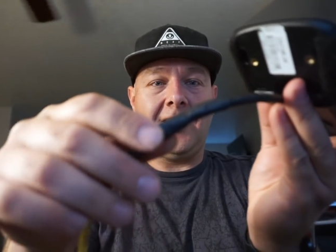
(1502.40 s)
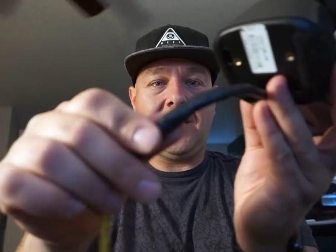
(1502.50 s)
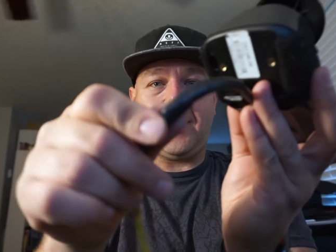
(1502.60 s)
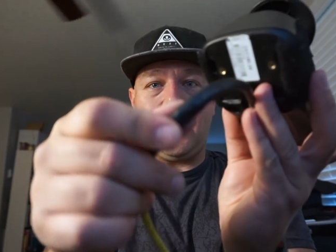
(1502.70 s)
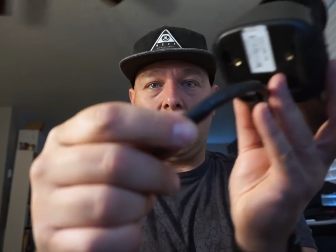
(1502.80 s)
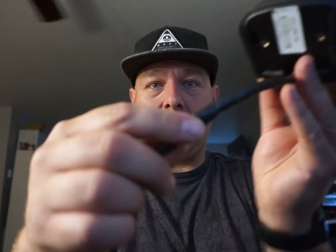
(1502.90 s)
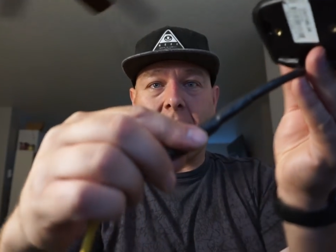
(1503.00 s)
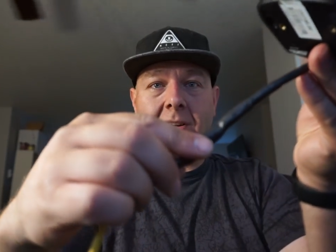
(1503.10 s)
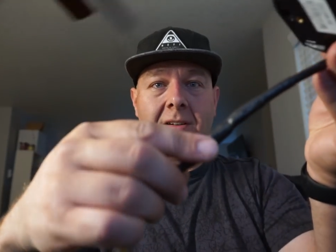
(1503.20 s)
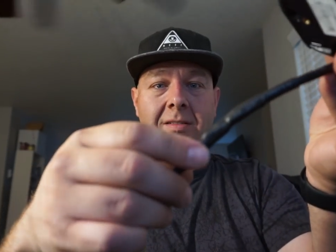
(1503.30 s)
this,
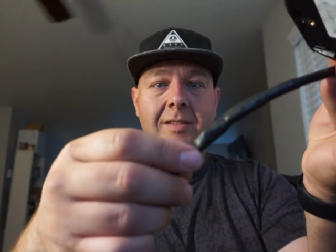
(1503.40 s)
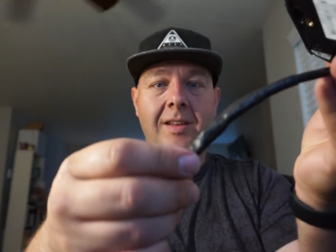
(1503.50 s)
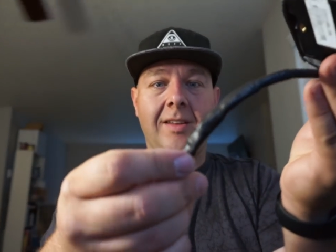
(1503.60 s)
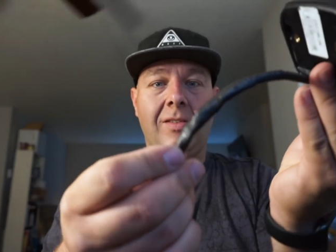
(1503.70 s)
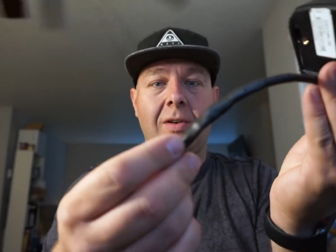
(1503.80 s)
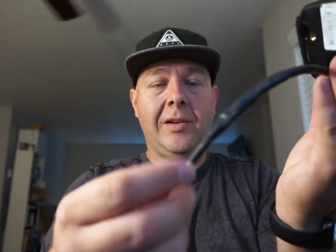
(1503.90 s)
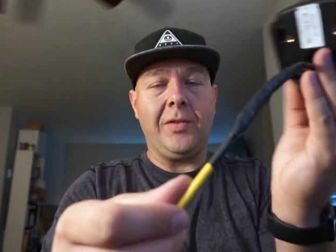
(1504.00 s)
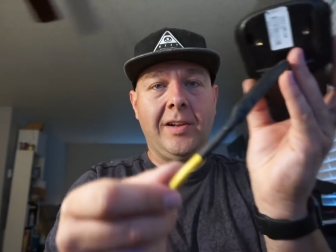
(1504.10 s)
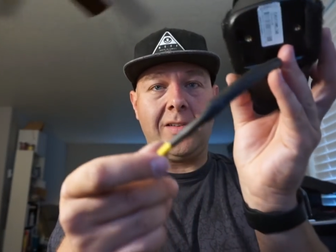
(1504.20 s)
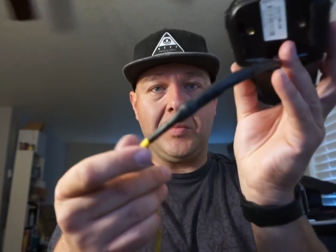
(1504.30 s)
however, is very
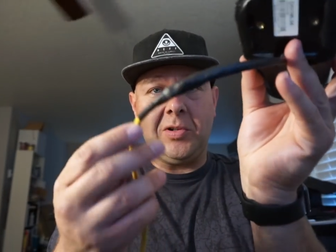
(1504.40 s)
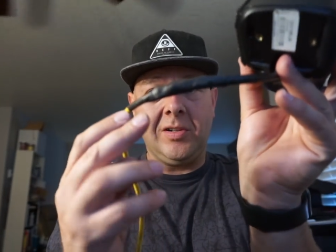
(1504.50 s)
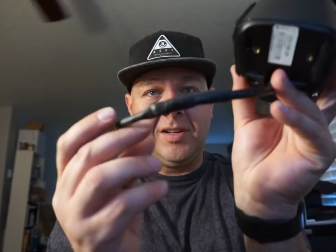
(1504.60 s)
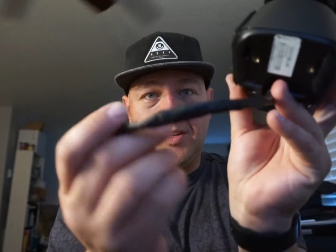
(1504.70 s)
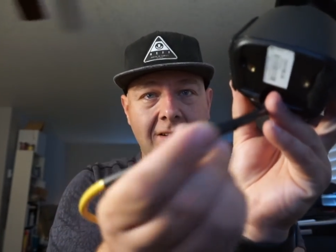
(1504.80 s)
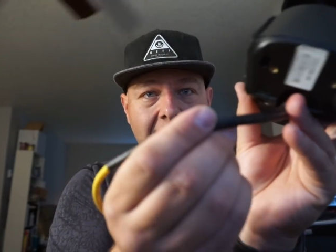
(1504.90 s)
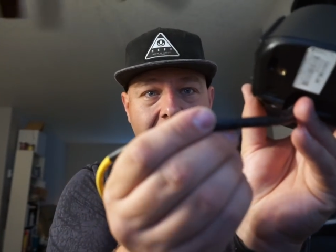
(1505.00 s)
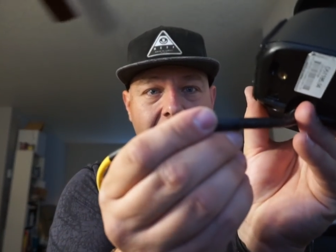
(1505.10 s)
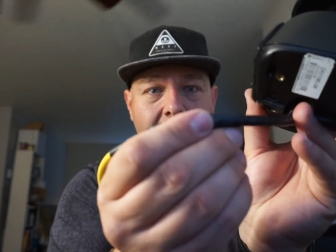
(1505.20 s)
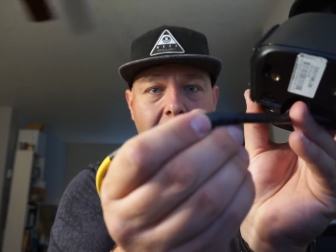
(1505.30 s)
flexible,
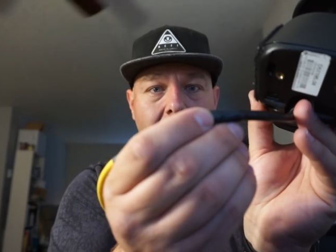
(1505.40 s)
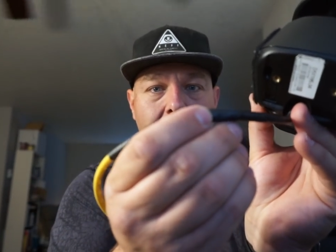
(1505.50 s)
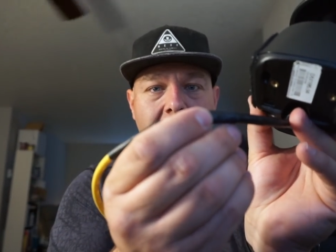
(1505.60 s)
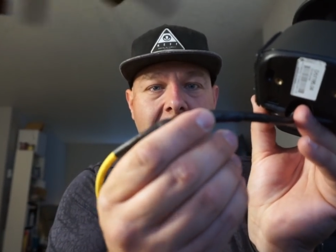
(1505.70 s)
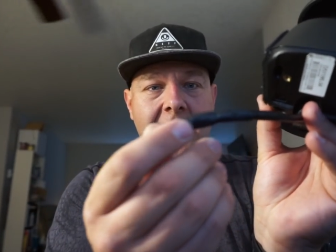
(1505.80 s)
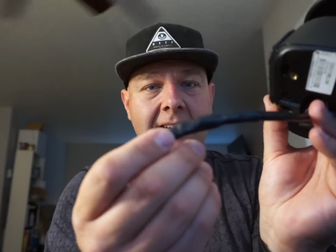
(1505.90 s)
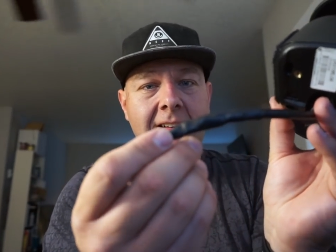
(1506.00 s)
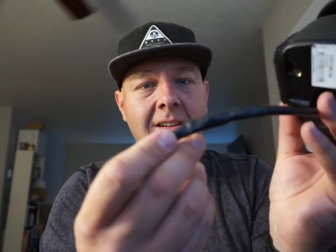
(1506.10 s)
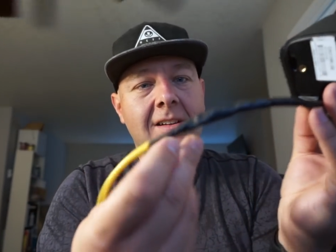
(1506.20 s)
it's very well protected,